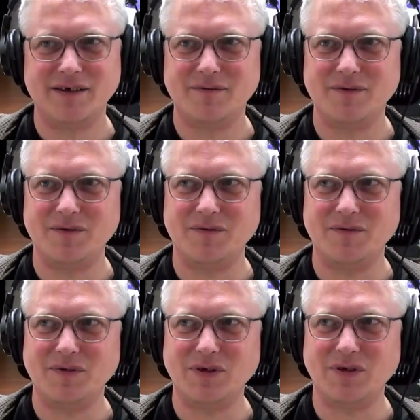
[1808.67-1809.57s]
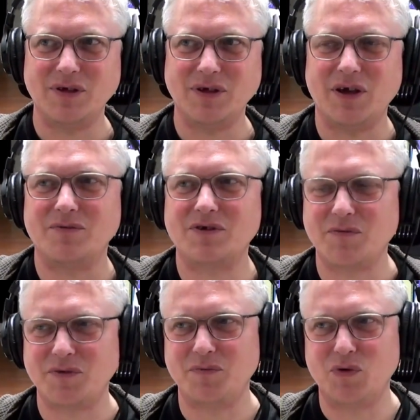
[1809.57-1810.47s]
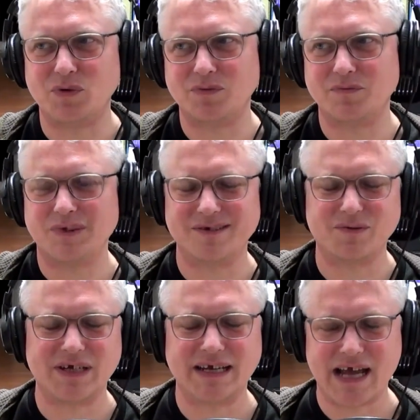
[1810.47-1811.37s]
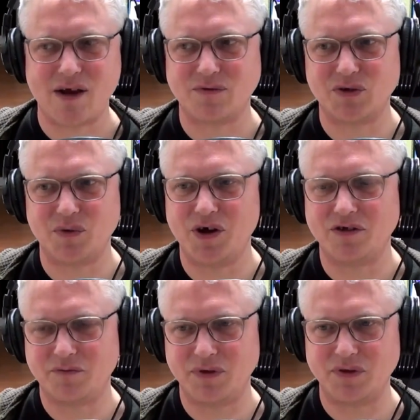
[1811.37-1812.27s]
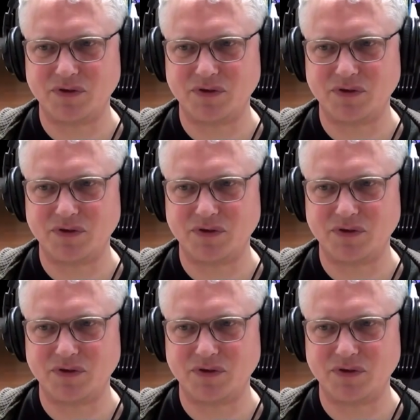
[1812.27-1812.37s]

some of the more, I don't want to say down to earth, but sort of the more,